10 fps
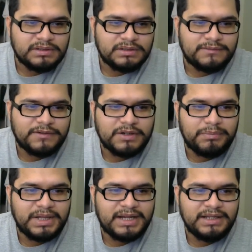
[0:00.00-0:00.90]
For the
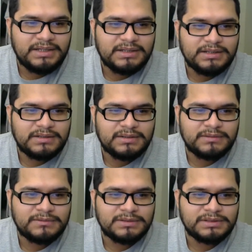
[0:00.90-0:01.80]
apply
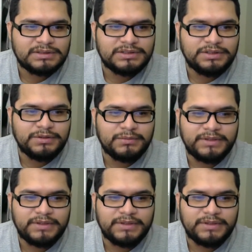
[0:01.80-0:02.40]
to,